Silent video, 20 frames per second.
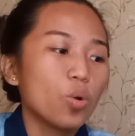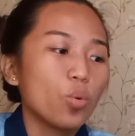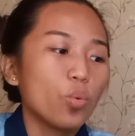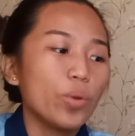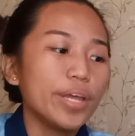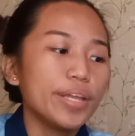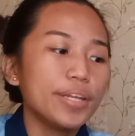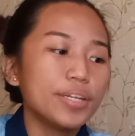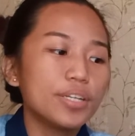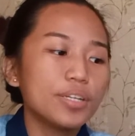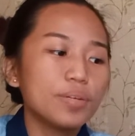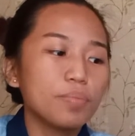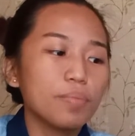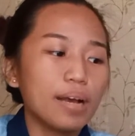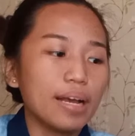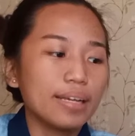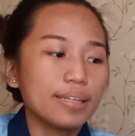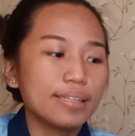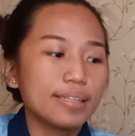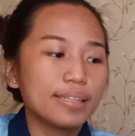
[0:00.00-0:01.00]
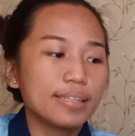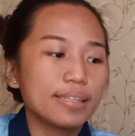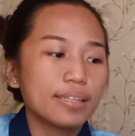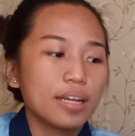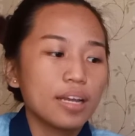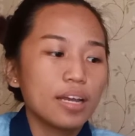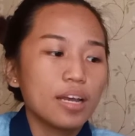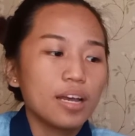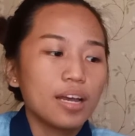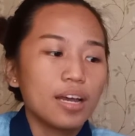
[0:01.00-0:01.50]
which must
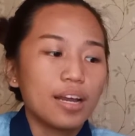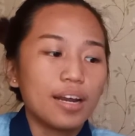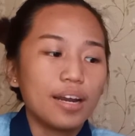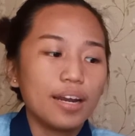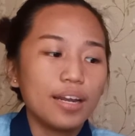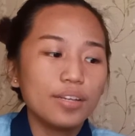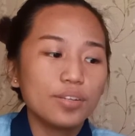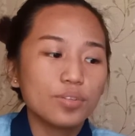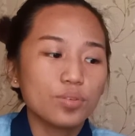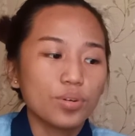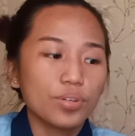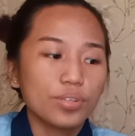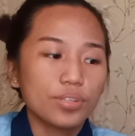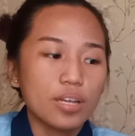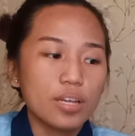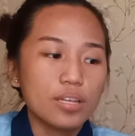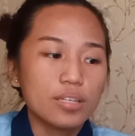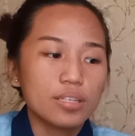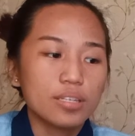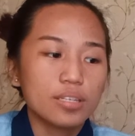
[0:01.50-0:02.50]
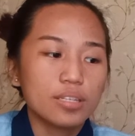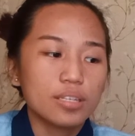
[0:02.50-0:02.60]
resources